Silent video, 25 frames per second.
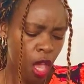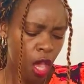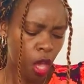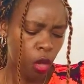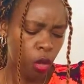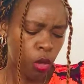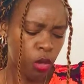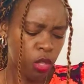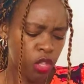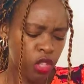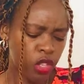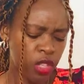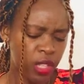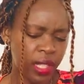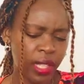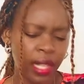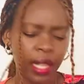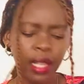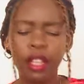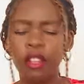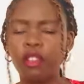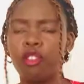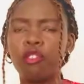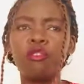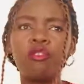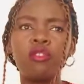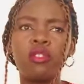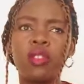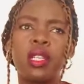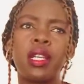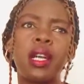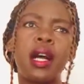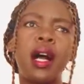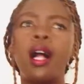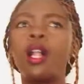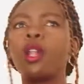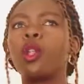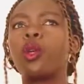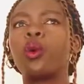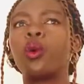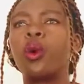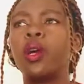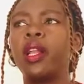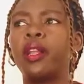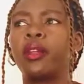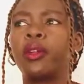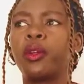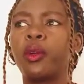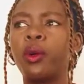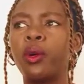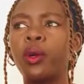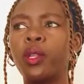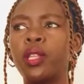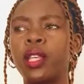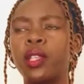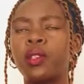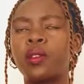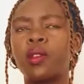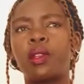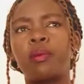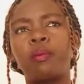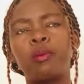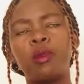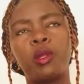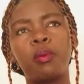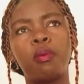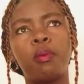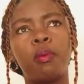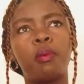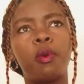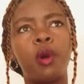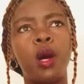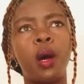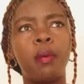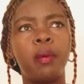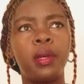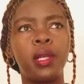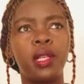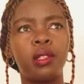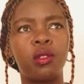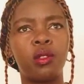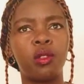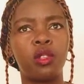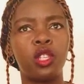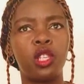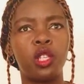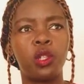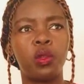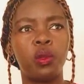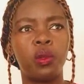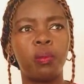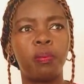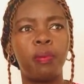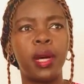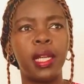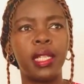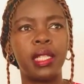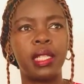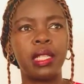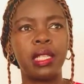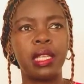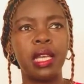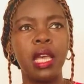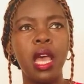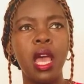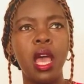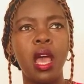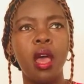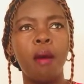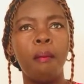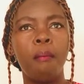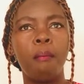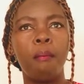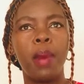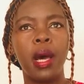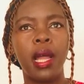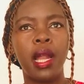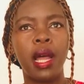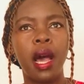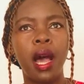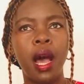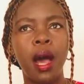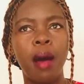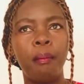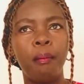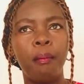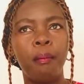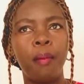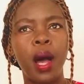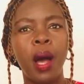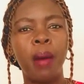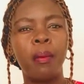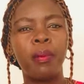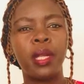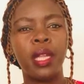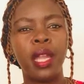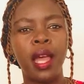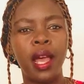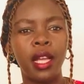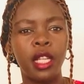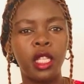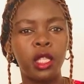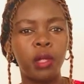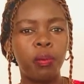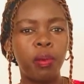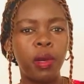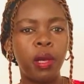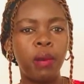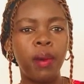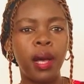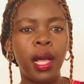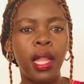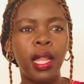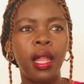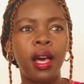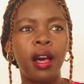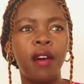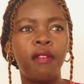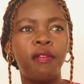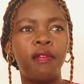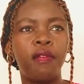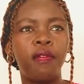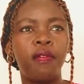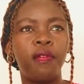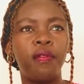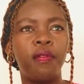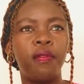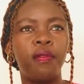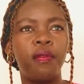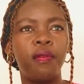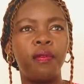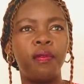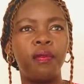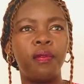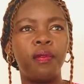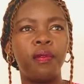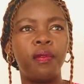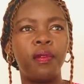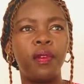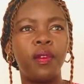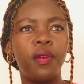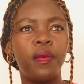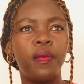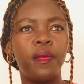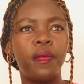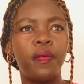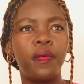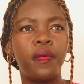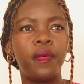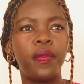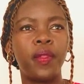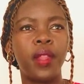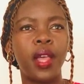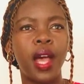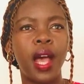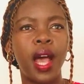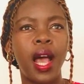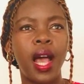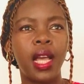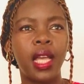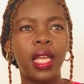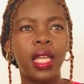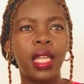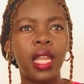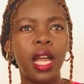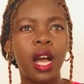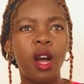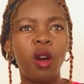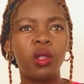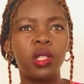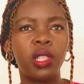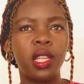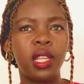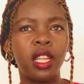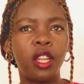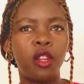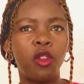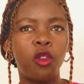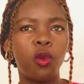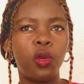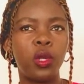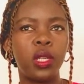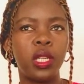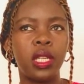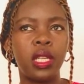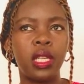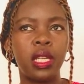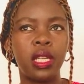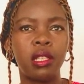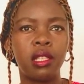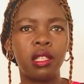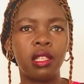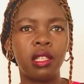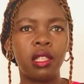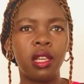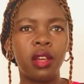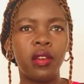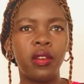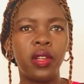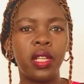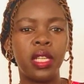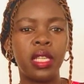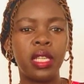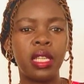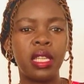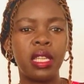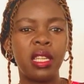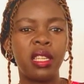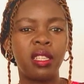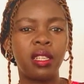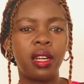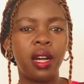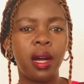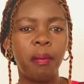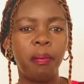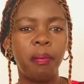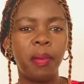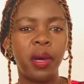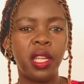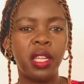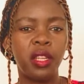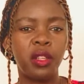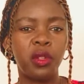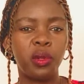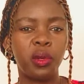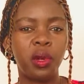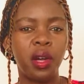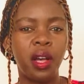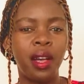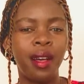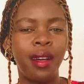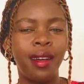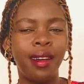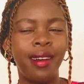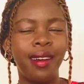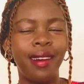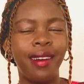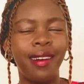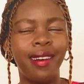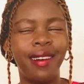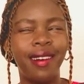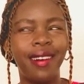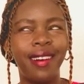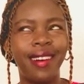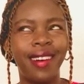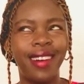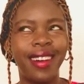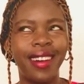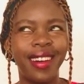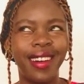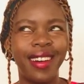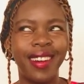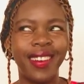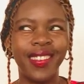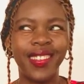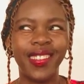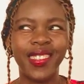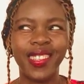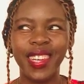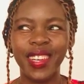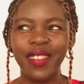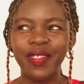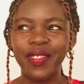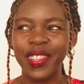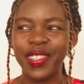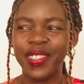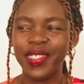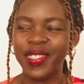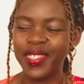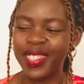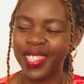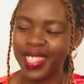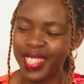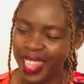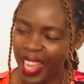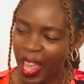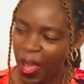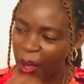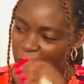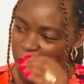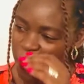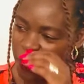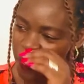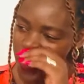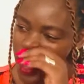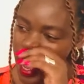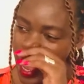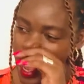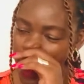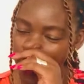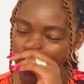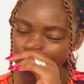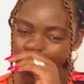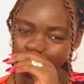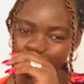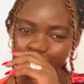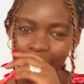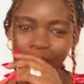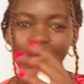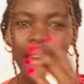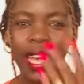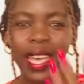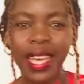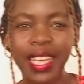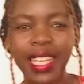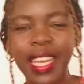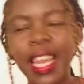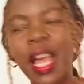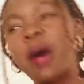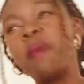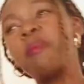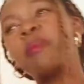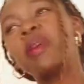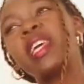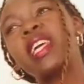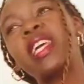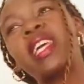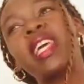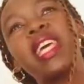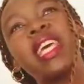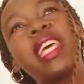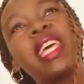considering that I don't drink alcohol and all the stuff most people associate with partying. But I'm night babe. I love hanging out, and I don't necessarily need company to hang out to have a good time, but I like clubbing.